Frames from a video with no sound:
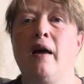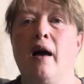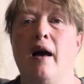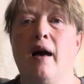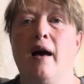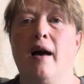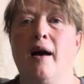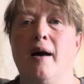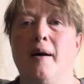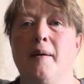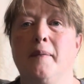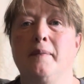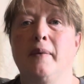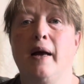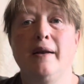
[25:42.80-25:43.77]

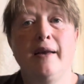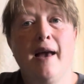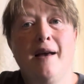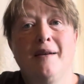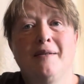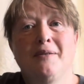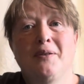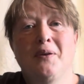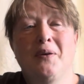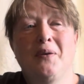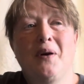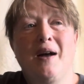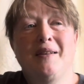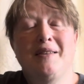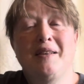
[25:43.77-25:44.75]
And yeah, so
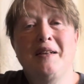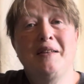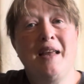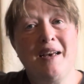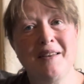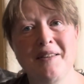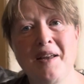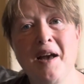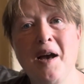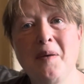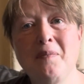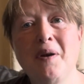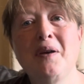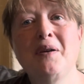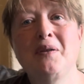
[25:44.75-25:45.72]
until next
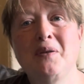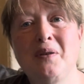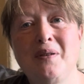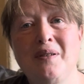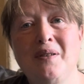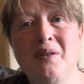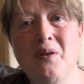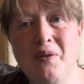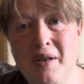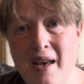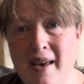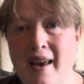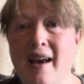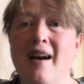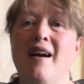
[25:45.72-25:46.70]
time, do
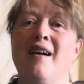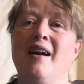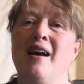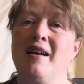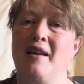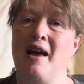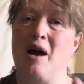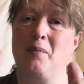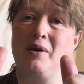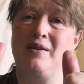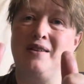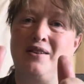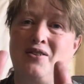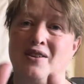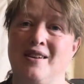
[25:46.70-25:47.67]
take care and happy
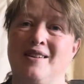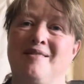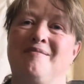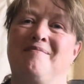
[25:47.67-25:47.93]
stitching.